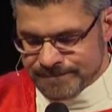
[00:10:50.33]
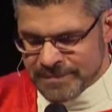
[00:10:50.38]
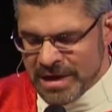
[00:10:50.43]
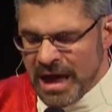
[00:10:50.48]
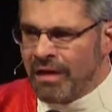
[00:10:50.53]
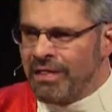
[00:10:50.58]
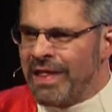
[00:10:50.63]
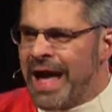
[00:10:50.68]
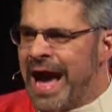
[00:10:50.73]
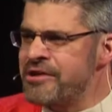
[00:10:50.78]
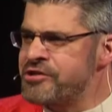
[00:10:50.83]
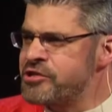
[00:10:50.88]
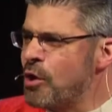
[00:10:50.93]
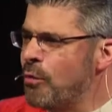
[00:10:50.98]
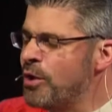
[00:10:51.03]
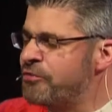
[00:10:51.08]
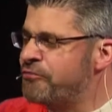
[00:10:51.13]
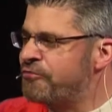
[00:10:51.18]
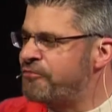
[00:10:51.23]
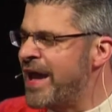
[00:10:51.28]
Elijah
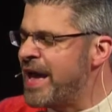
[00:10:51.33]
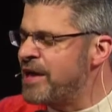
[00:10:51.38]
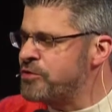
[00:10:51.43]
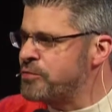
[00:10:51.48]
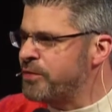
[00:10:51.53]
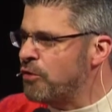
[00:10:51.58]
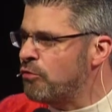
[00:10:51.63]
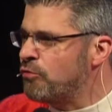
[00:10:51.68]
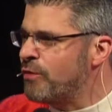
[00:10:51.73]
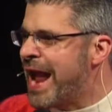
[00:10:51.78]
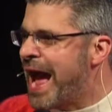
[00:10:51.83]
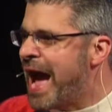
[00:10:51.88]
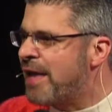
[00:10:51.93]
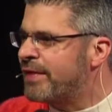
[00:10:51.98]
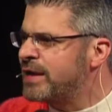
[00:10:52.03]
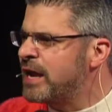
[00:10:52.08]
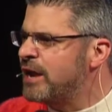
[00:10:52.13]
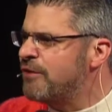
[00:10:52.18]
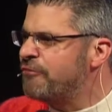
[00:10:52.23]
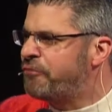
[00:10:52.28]
was faced with the
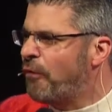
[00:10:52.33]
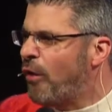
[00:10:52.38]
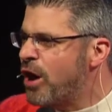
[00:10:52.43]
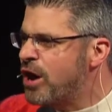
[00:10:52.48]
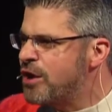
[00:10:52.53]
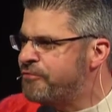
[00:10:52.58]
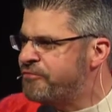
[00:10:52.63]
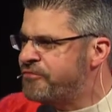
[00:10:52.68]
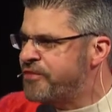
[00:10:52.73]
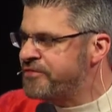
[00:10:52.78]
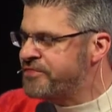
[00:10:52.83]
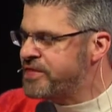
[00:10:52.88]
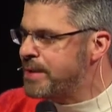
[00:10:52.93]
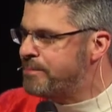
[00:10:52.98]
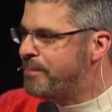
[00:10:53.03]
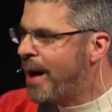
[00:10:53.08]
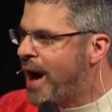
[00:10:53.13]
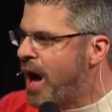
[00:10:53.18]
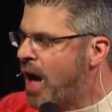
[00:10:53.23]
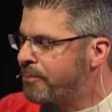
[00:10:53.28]
reality of four hundred fifty
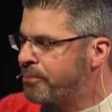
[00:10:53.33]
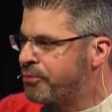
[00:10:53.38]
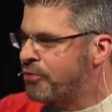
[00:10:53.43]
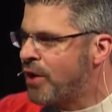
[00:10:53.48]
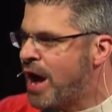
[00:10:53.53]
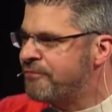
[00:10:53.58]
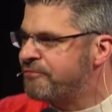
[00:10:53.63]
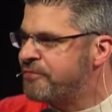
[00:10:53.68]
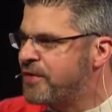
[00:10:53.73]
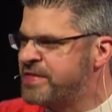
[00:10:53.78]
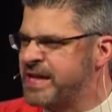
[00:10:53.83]
Baal prophets,